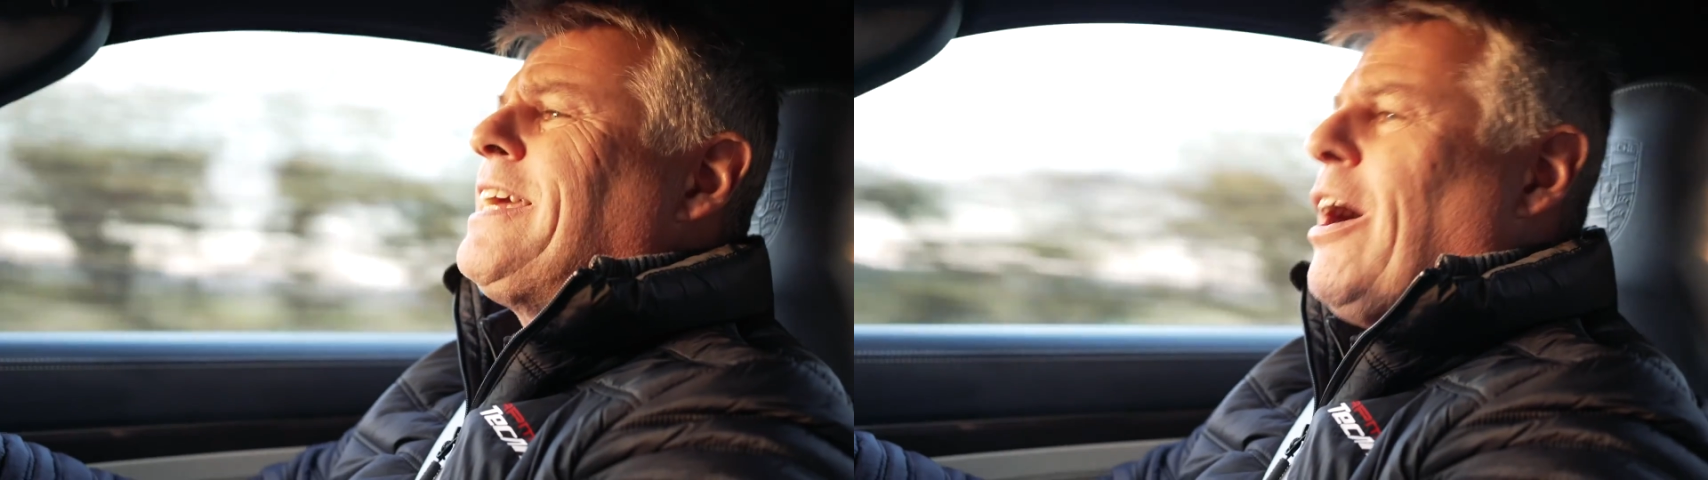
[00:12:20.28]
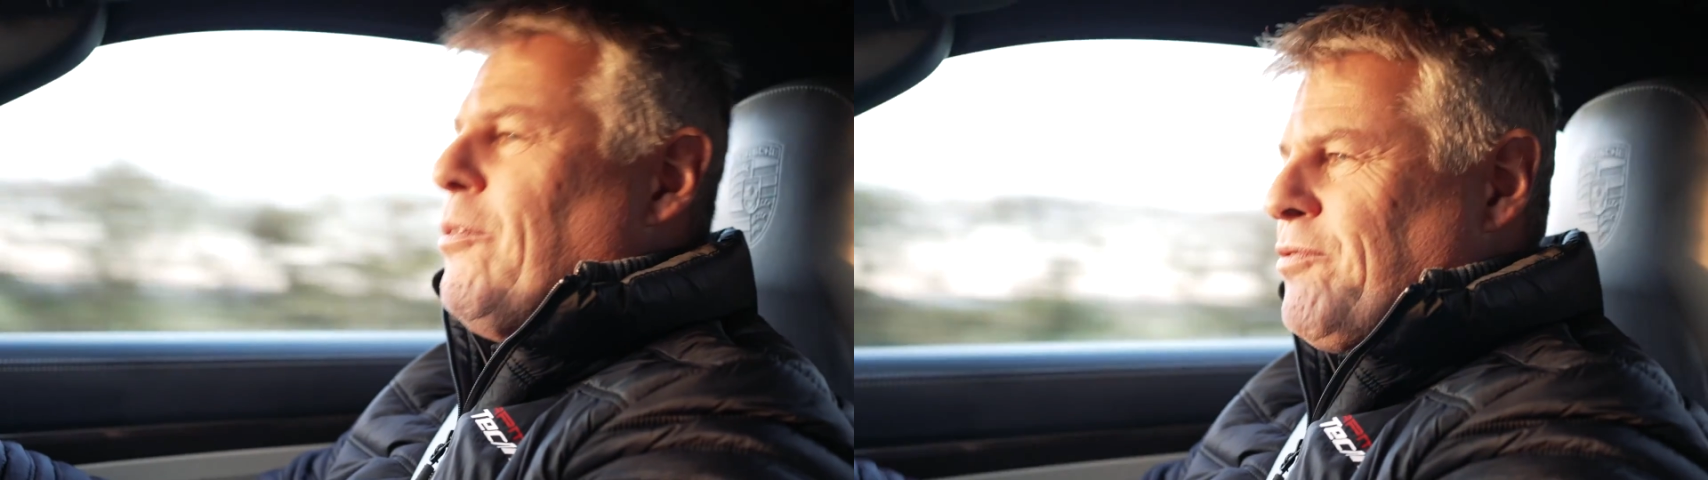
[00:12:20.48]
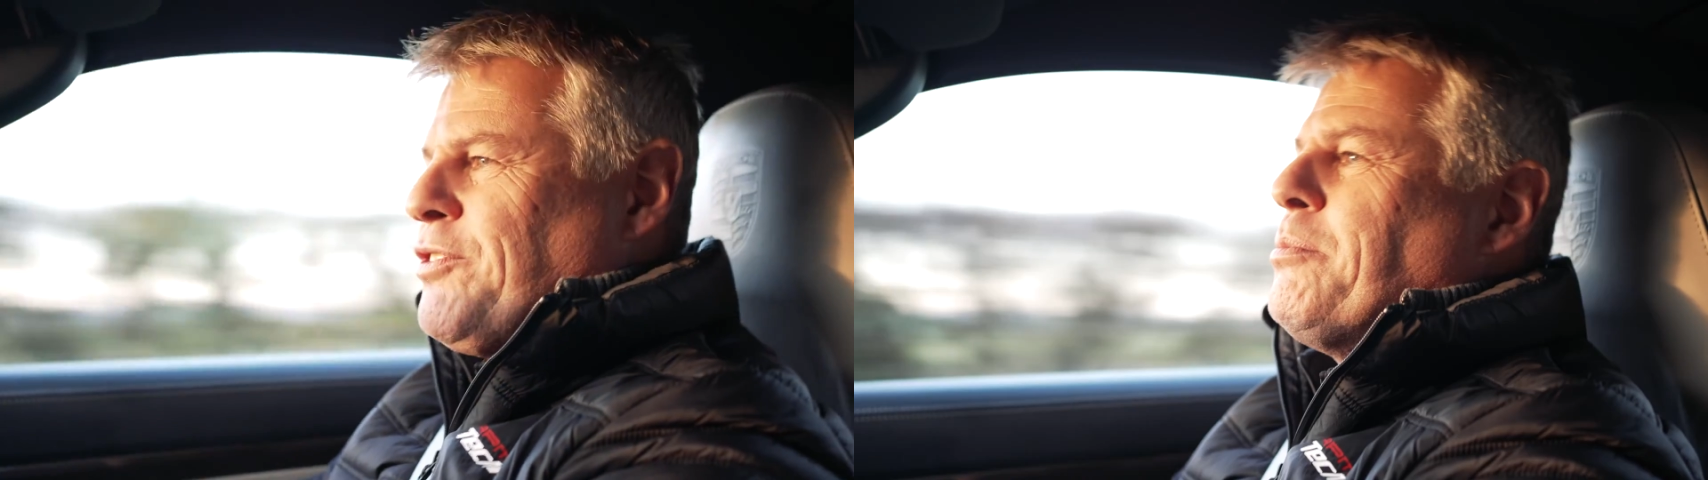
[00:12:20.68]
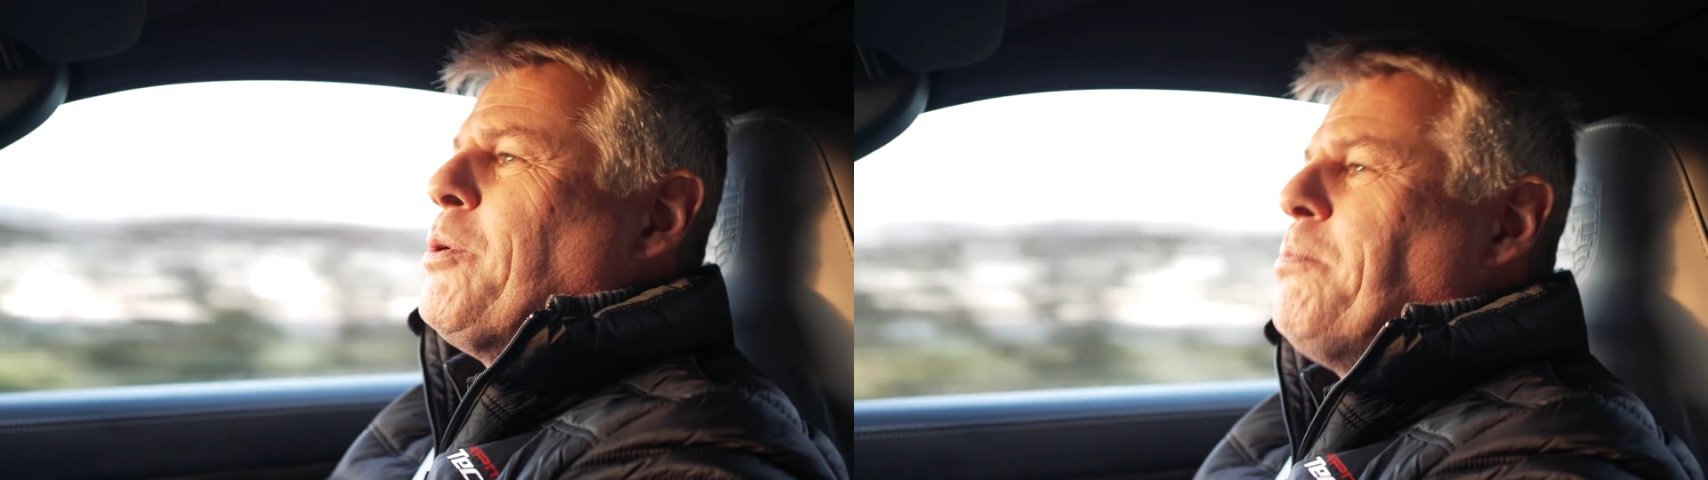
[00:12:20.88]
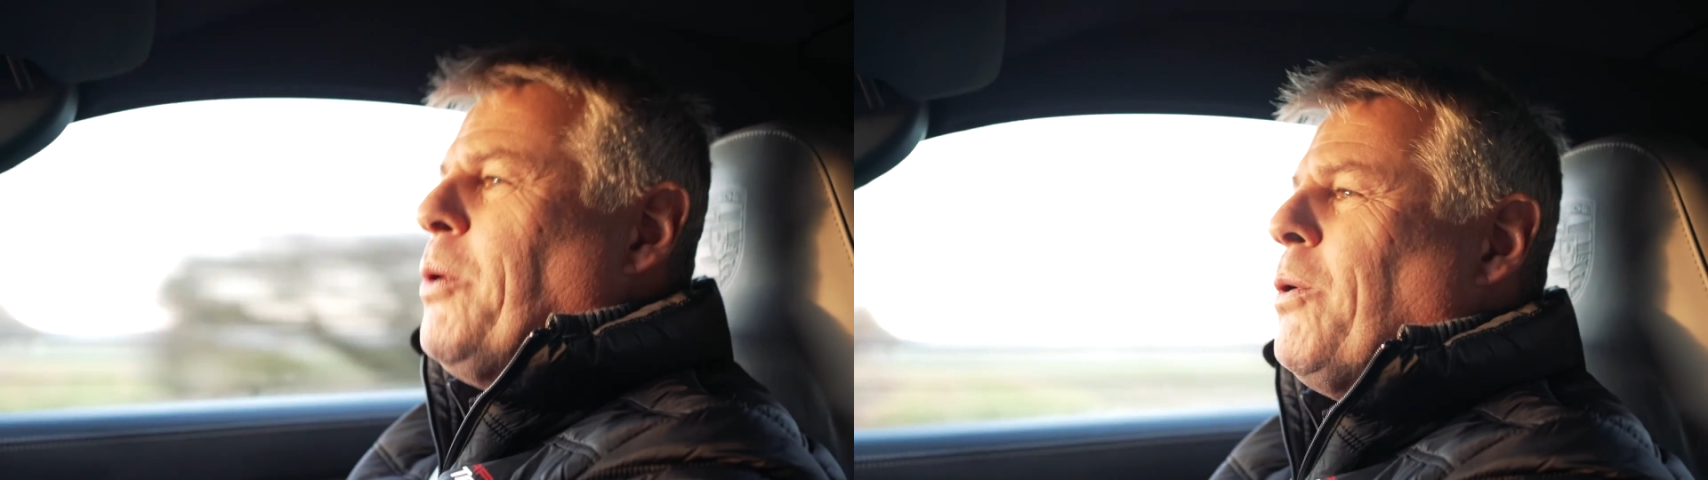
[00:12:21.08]
comfortable
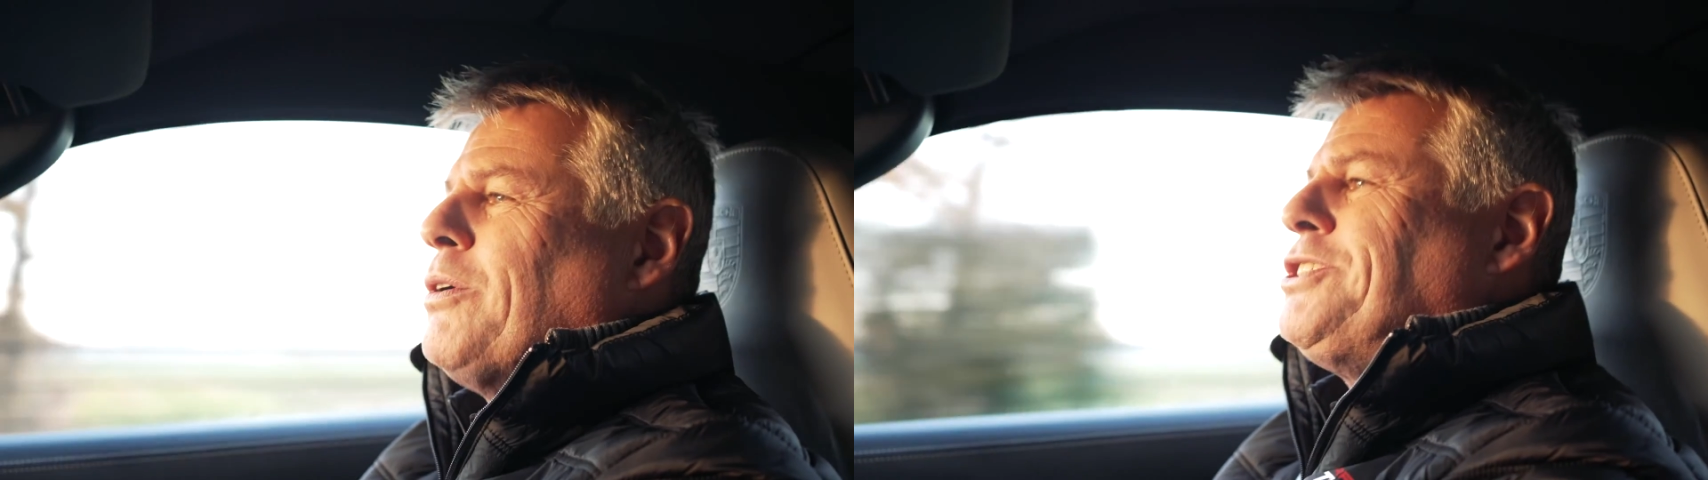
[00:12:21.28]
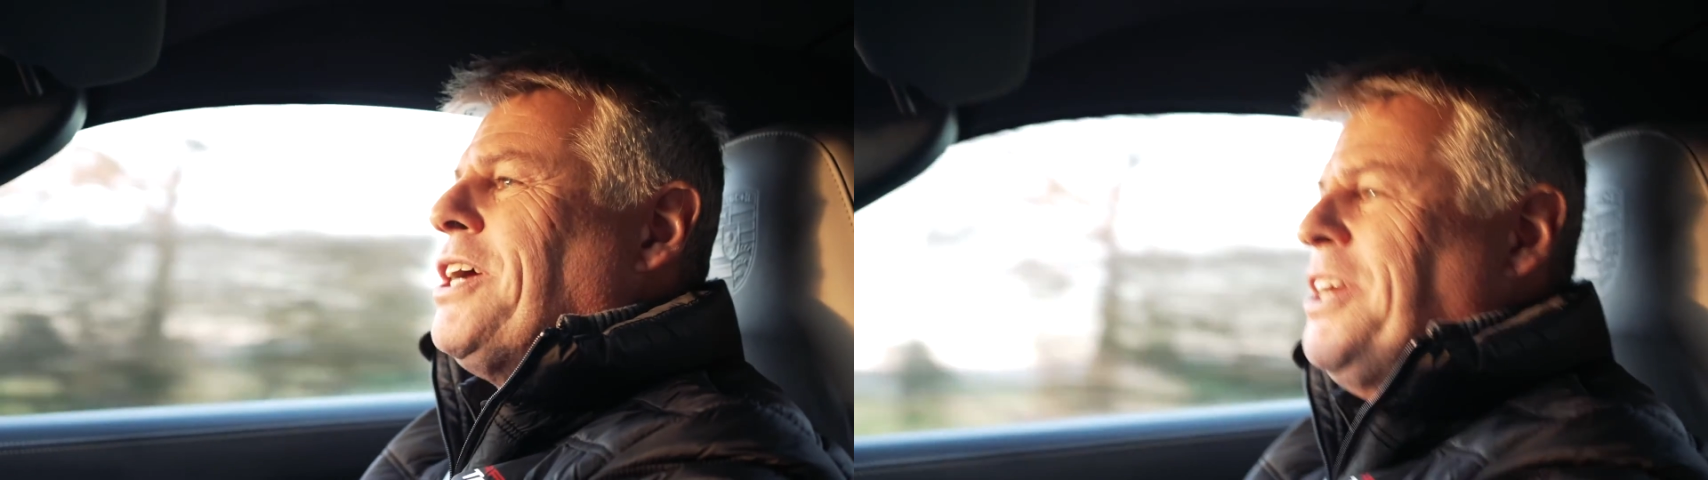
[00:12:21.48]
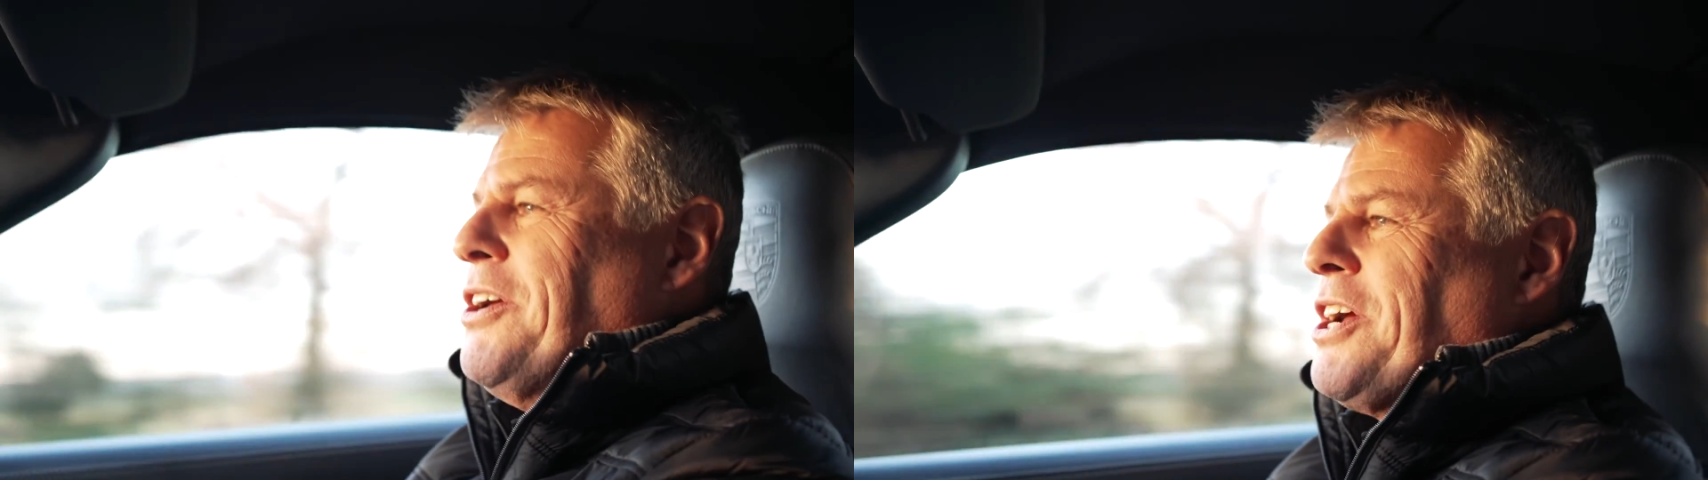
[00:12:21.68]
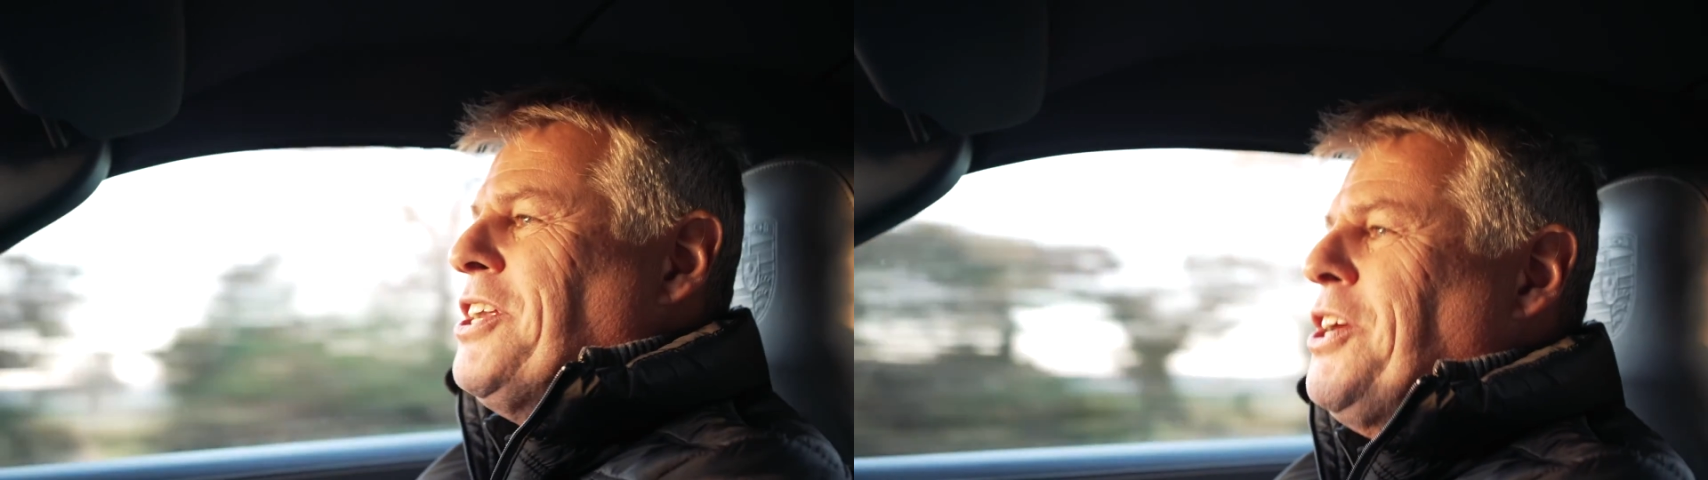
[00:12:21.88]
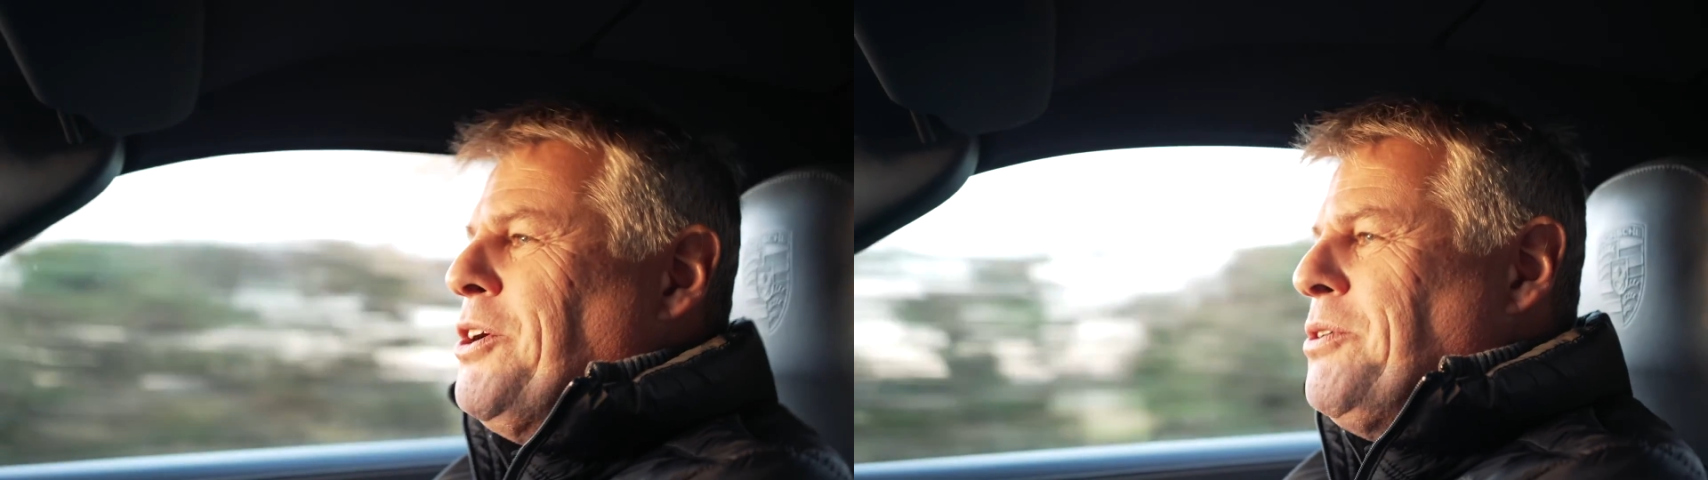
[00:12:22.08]
Porsche you
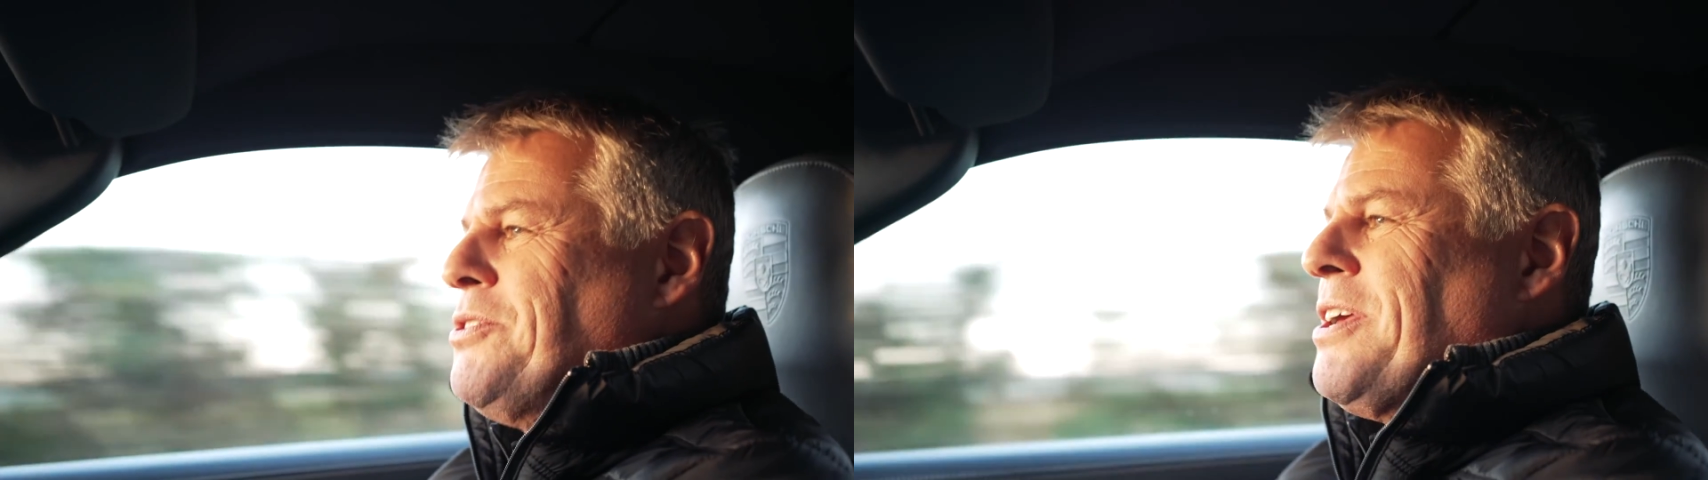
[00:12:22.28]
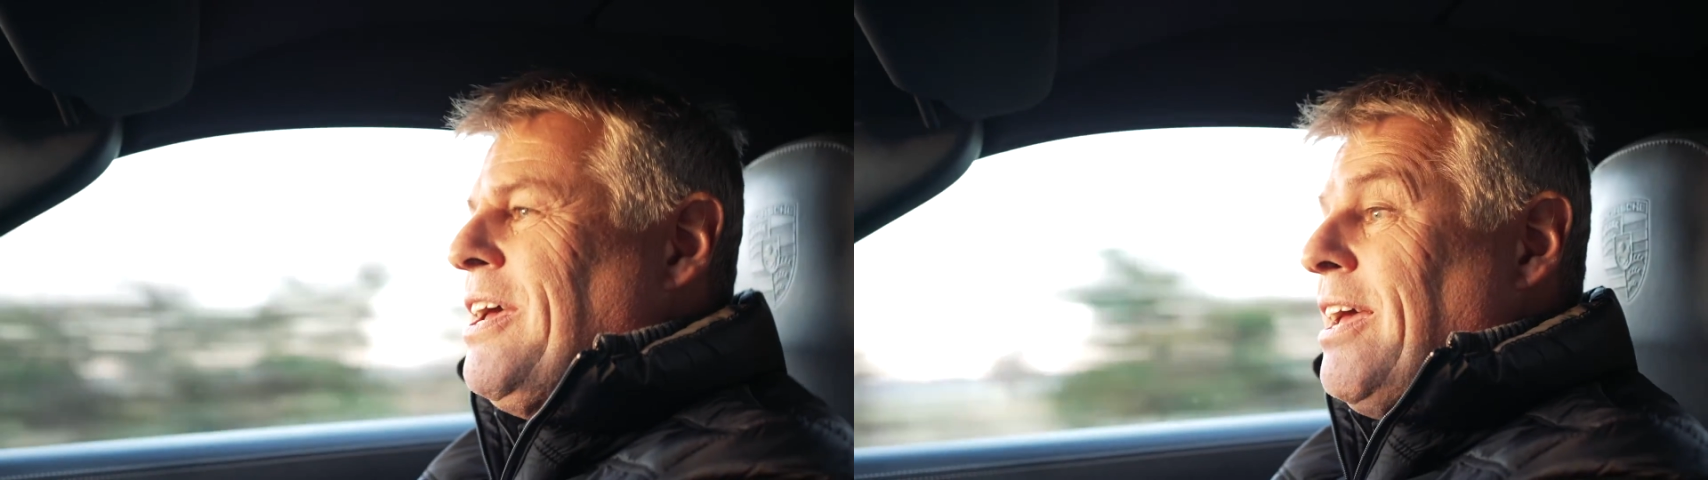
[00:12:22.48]
can use